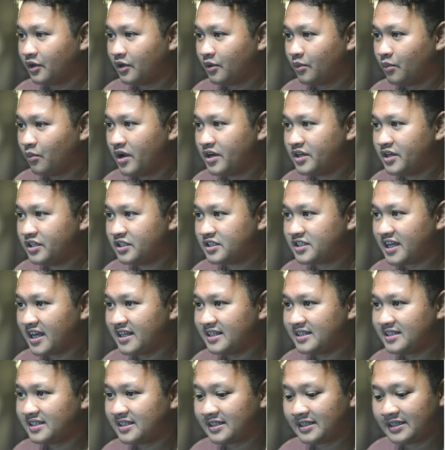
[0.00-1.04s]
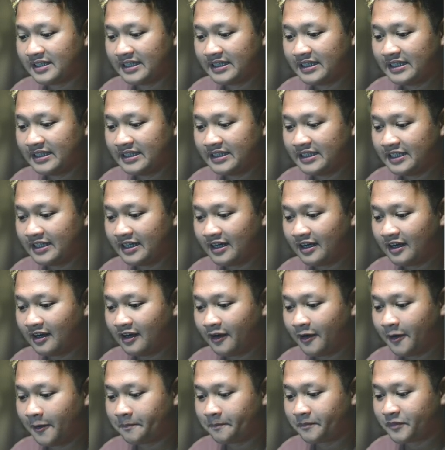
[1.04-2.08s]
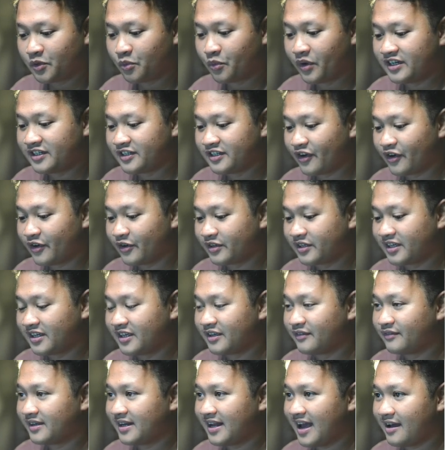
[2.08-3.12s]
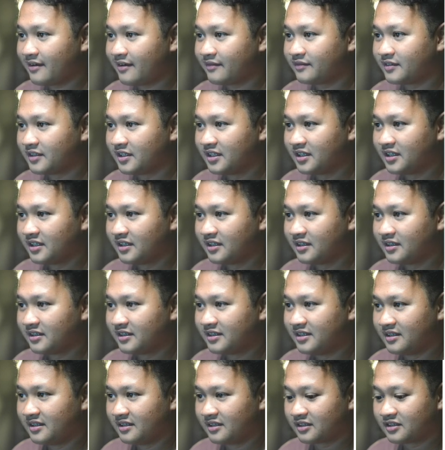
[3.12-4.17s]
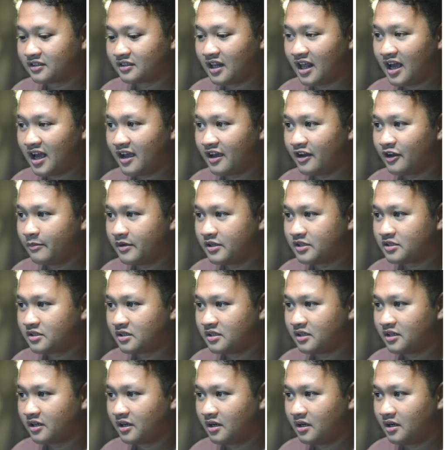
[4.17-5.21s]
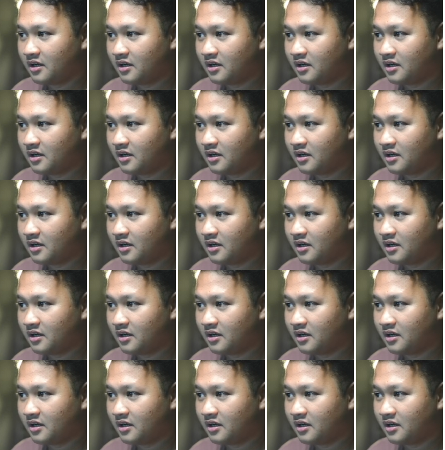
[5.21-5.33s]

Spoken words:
When you change the window, they even have the slight animation here.